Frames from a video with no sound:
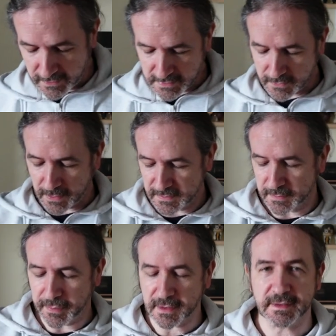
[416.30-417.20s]
as I know, that was a
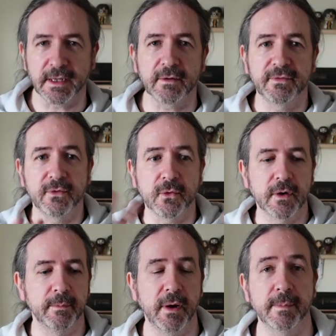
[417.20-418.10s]
box set of
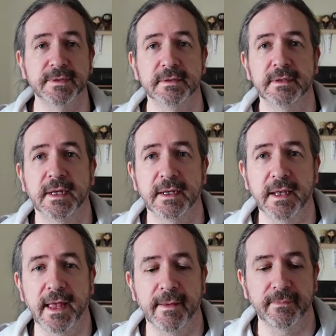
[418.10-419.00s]
four pops that
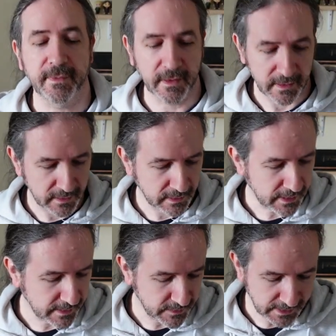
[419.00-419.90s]

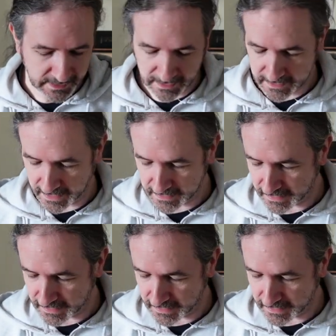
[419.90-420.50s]
came in that